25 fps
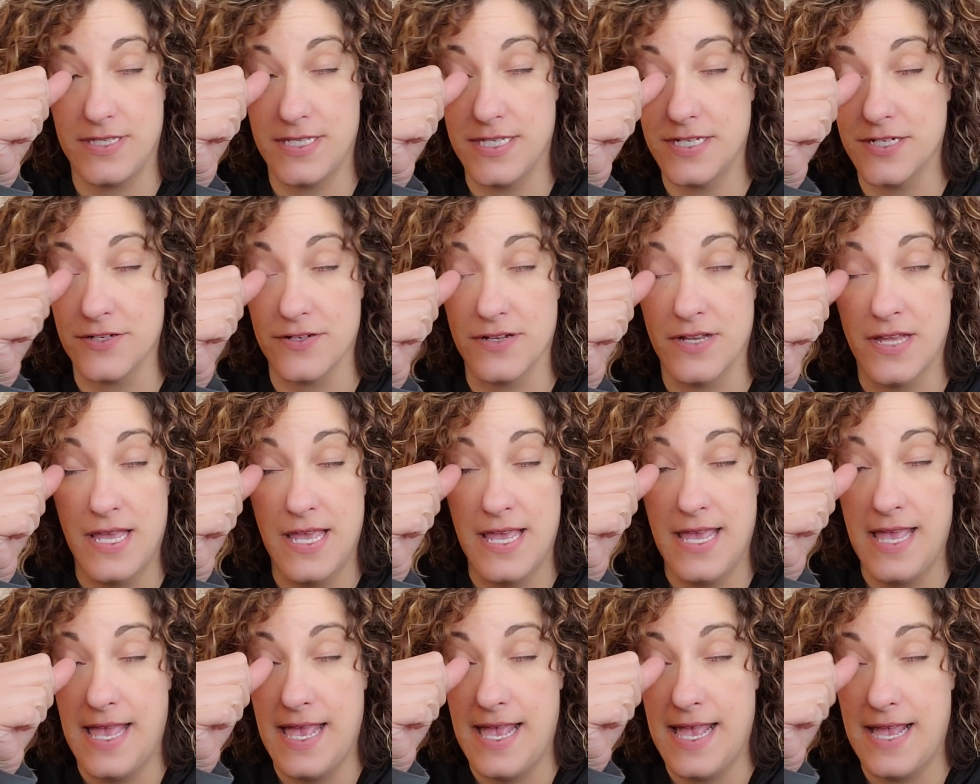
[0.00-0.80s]
year.
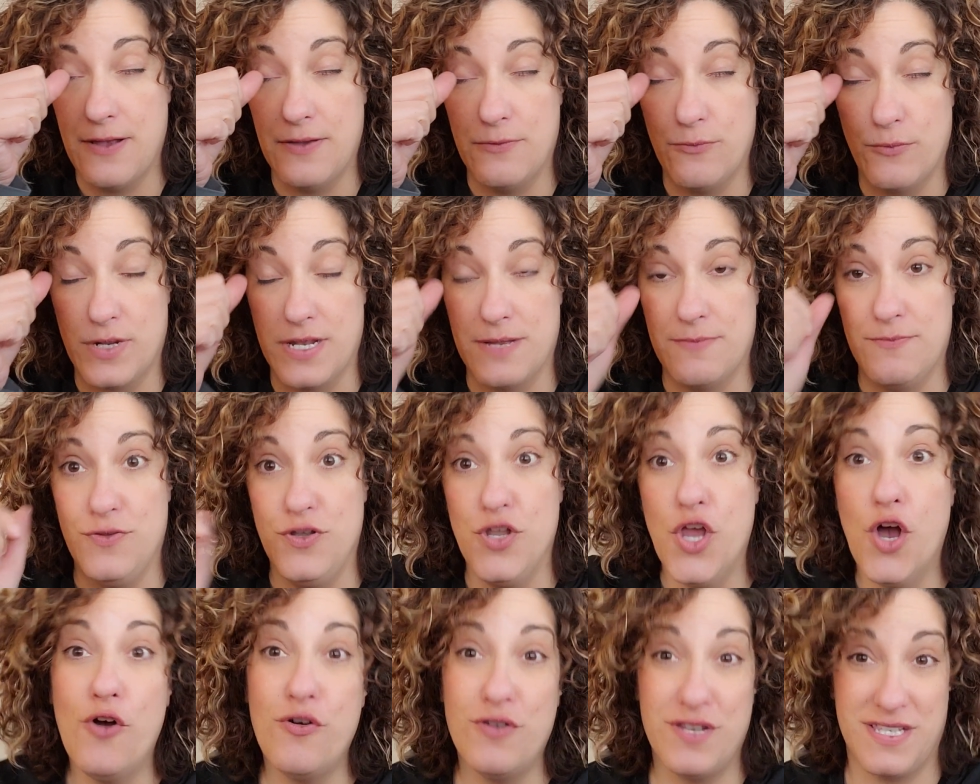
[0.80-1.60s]
And what I'm
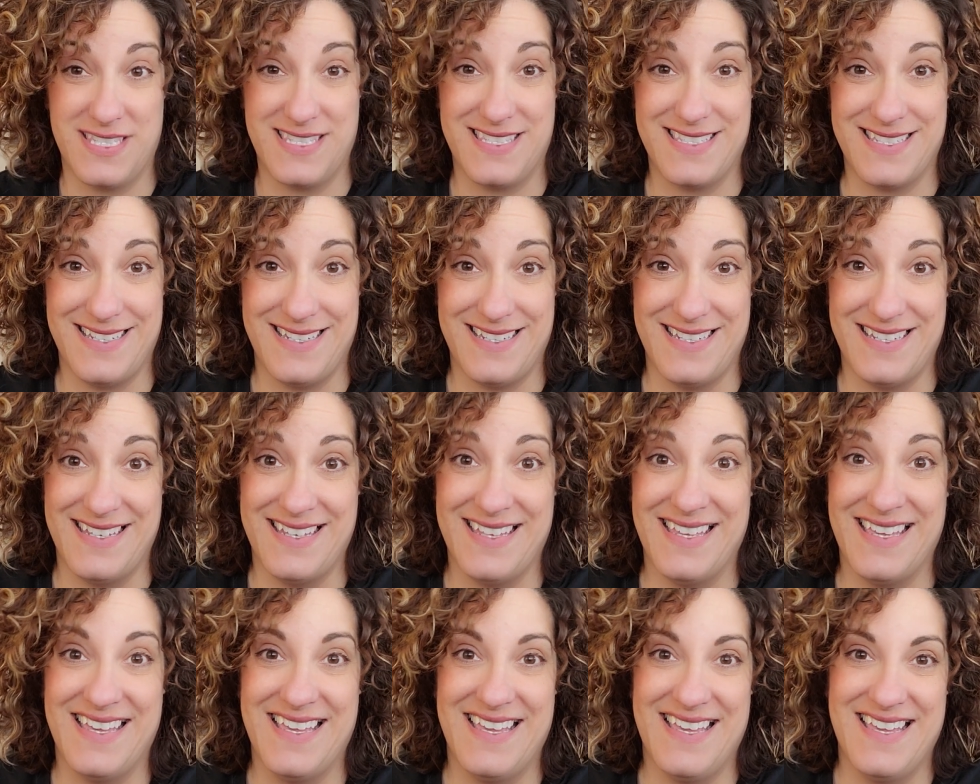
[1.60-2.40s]

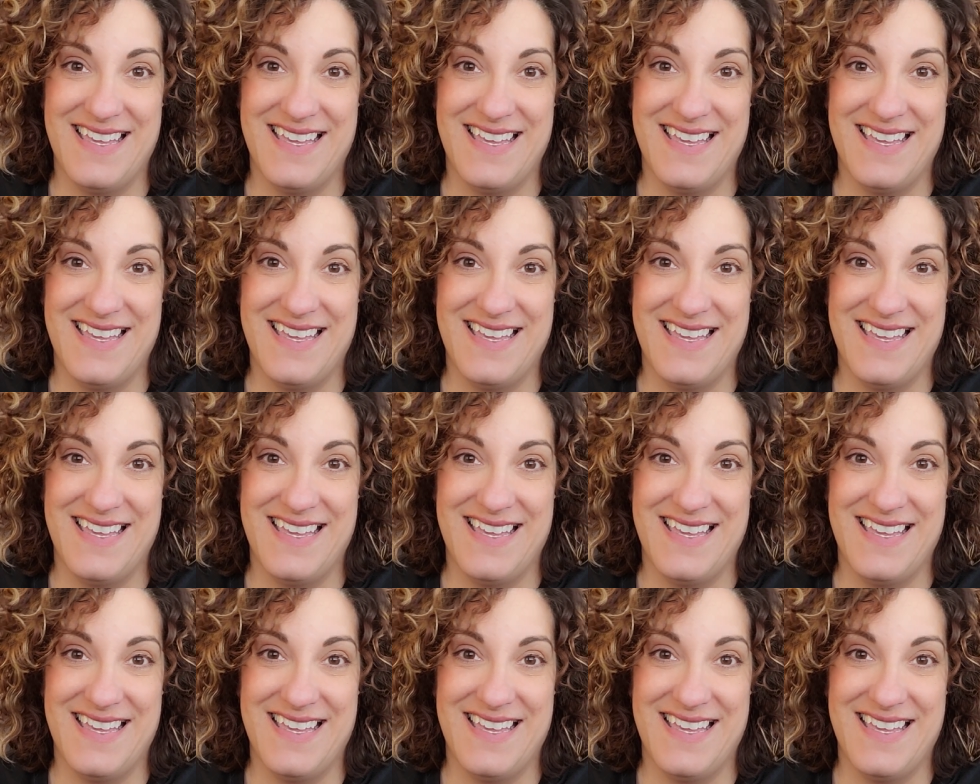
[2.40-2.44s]
noticing